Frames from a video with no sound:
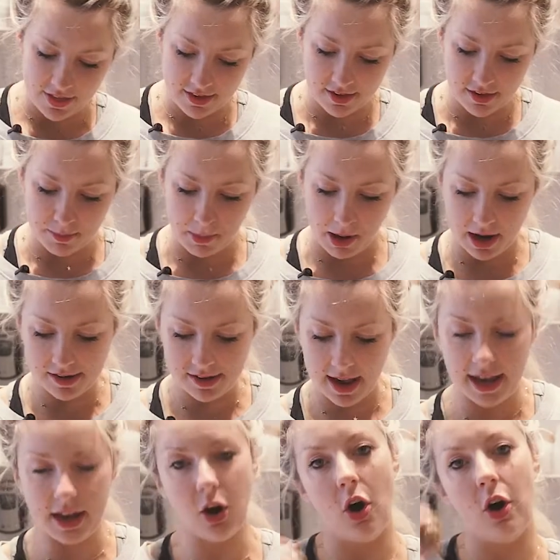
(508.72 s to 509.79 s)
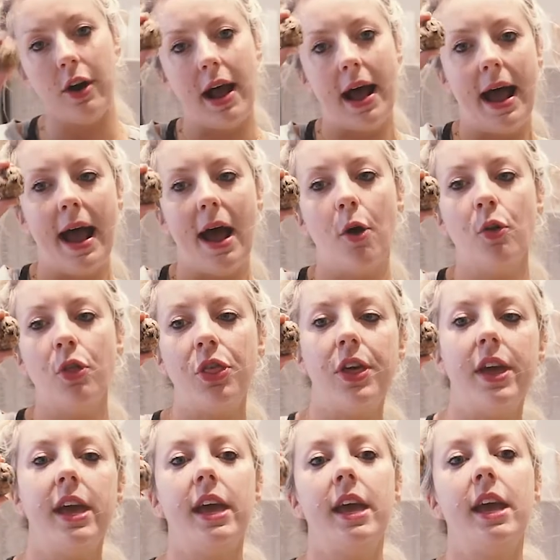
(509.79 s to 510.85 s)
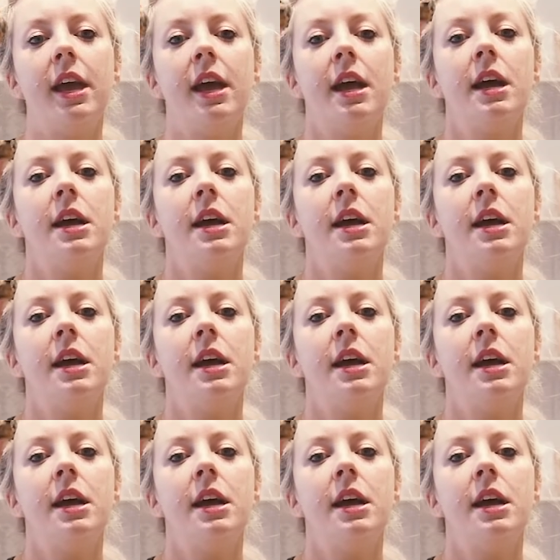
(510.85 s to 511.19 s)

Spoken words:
this is my take on a healthy